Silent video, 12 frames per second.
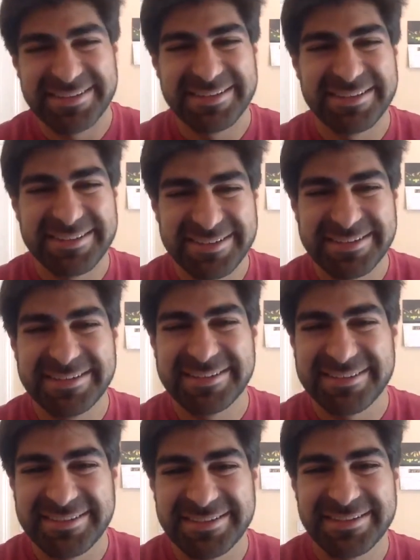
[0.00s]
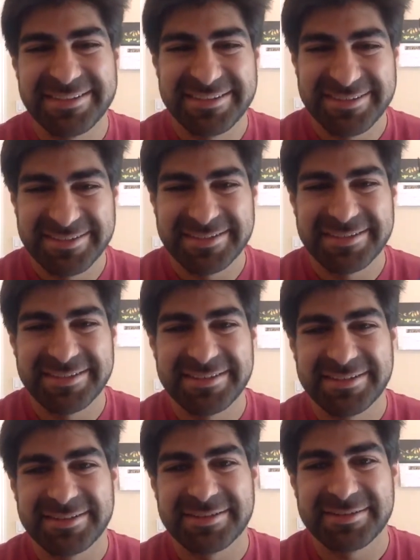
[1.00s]
And also doing it safely. Of course,
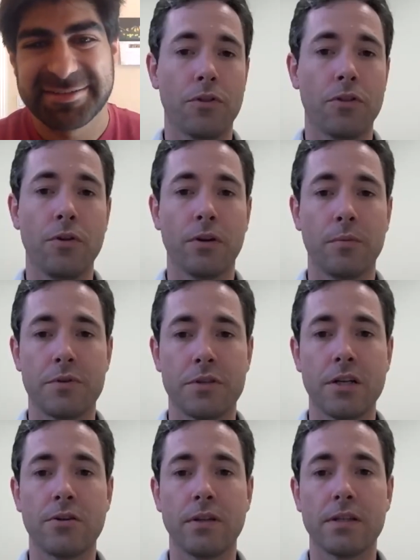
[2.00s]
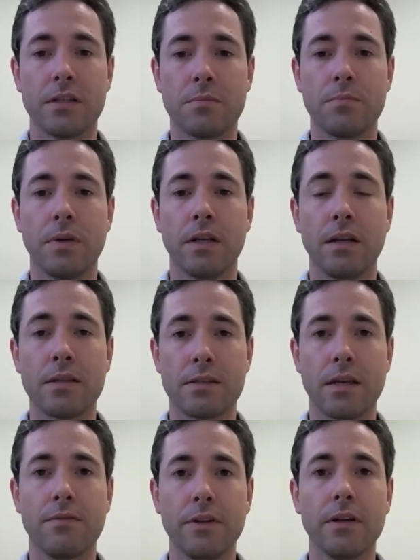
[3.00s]
it's not doing a procedure unless it's being done
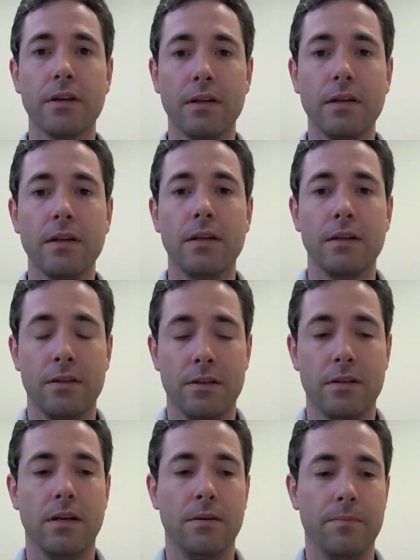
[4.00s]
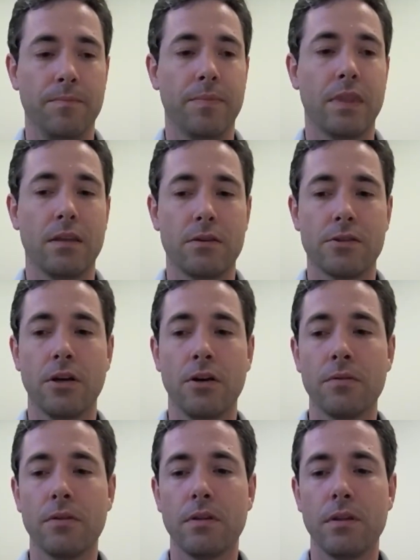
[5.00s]
safely.
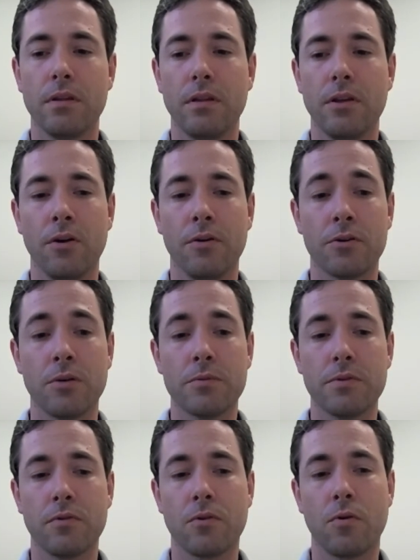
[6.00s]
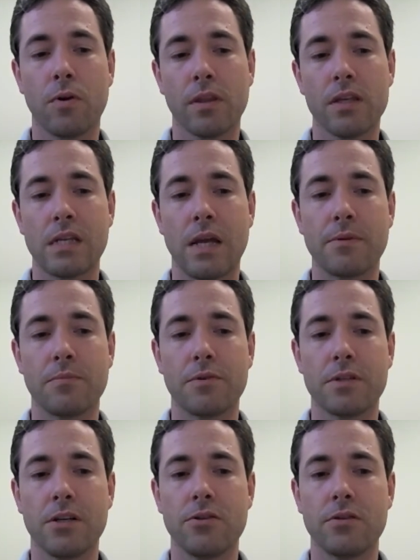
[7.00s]
So, in terms of recording these types of
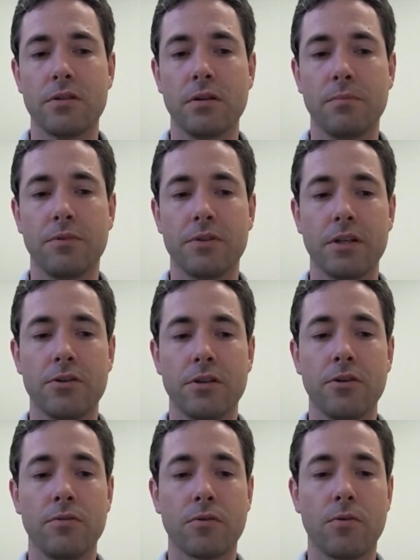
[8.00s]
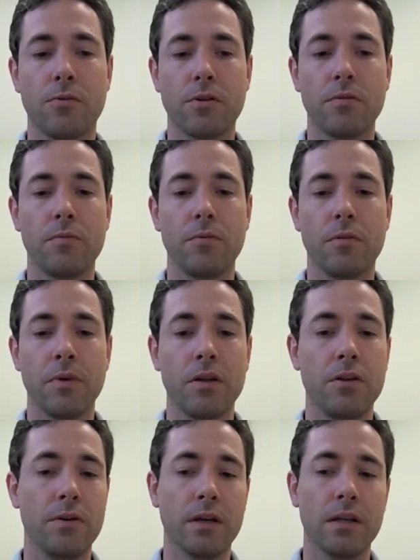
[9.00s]
procedures, the procedure that you recorded with me
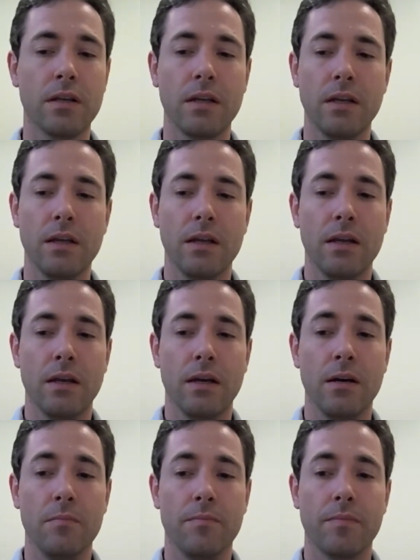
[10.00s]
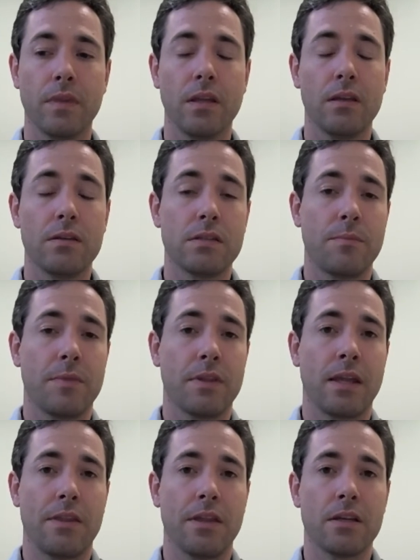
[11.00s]
doing it is something
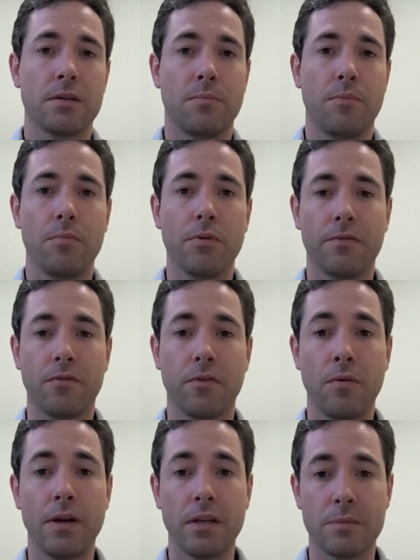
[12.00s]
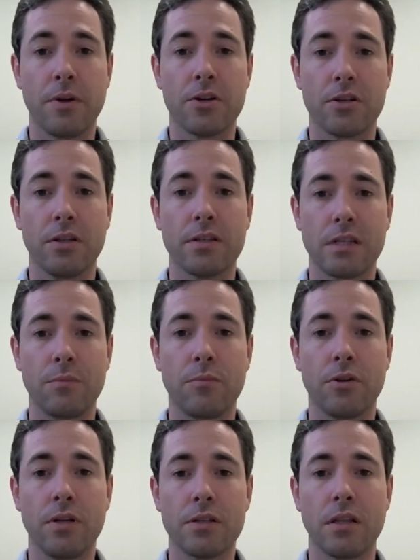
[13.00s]
that I think is appropriate for a retina specialist, someone
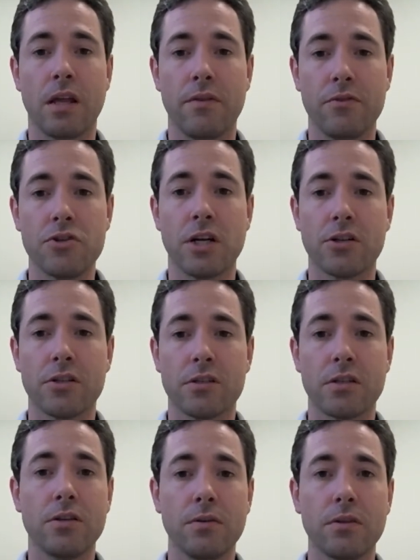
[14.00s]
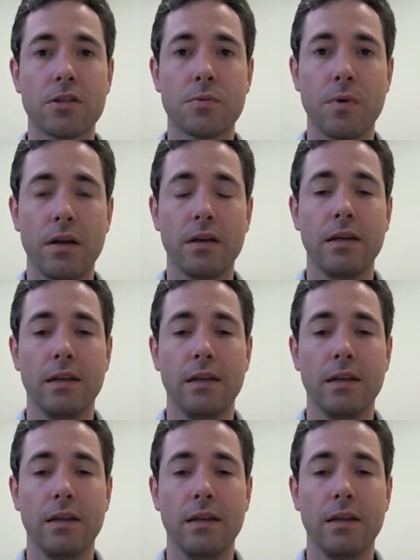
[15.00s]
who does a lot of injections, to do it this way.